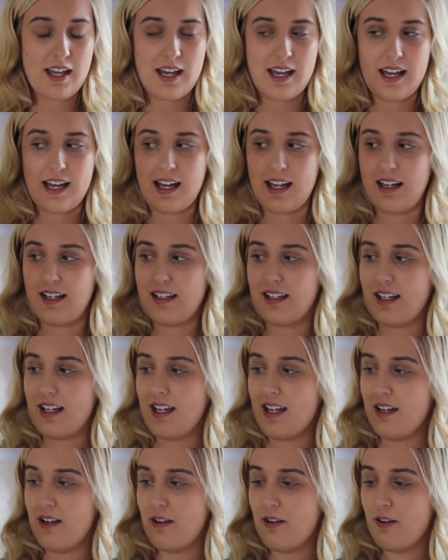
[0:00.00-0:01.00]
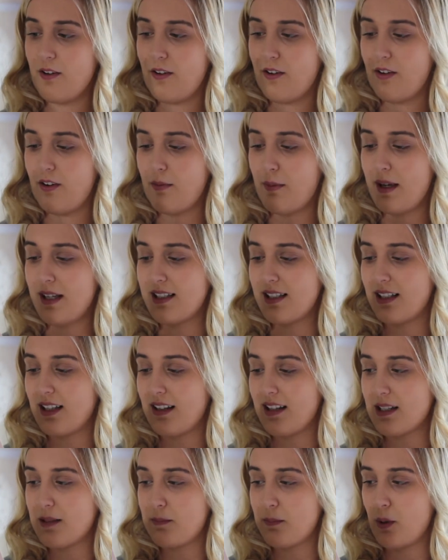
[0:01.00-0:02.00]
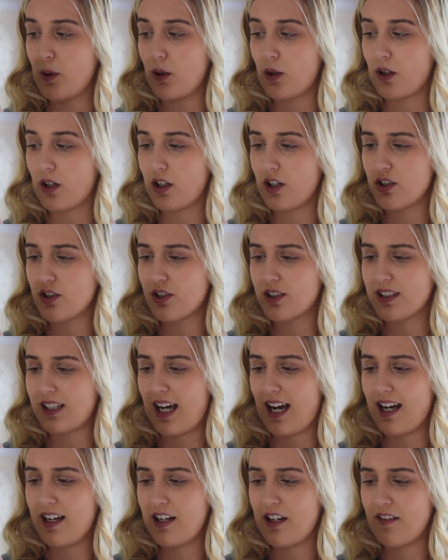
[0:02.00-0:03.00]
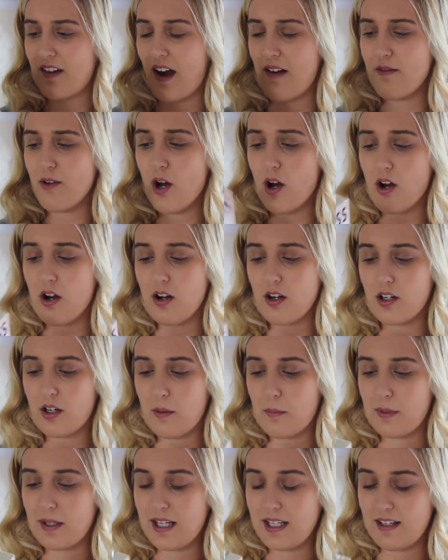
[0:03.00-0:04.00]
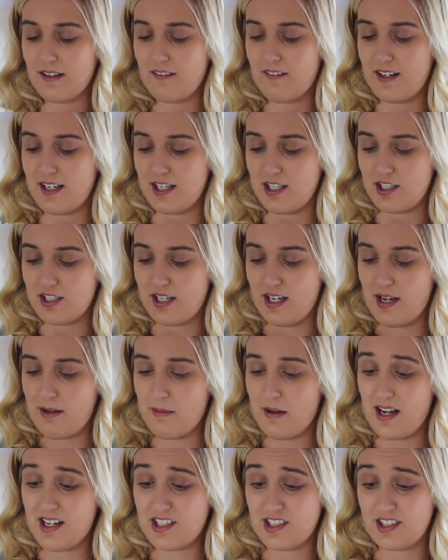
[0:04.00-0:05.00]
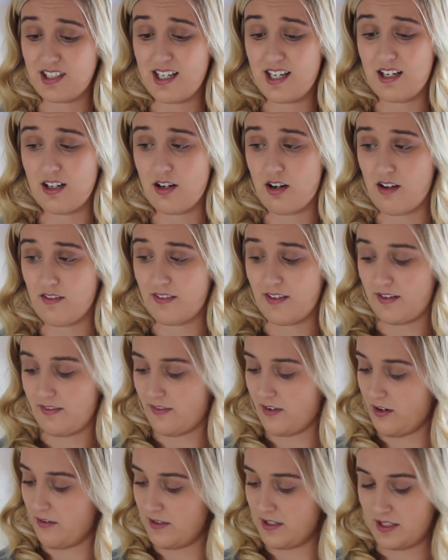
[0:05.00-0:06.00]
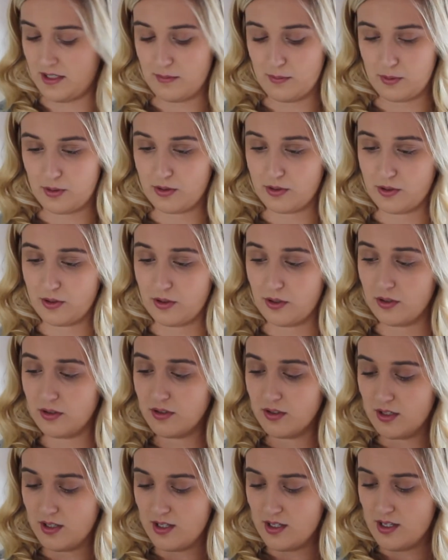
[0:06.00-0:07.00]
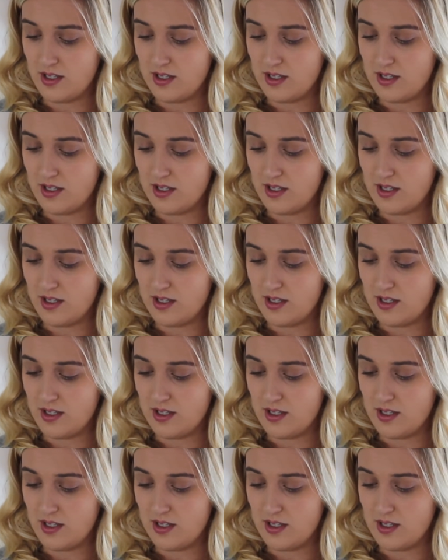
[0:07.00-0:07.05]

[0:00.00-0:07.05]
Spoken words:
And if, basically this book just kind of, I've not completely finished it, I'm actually not very far into the book at all.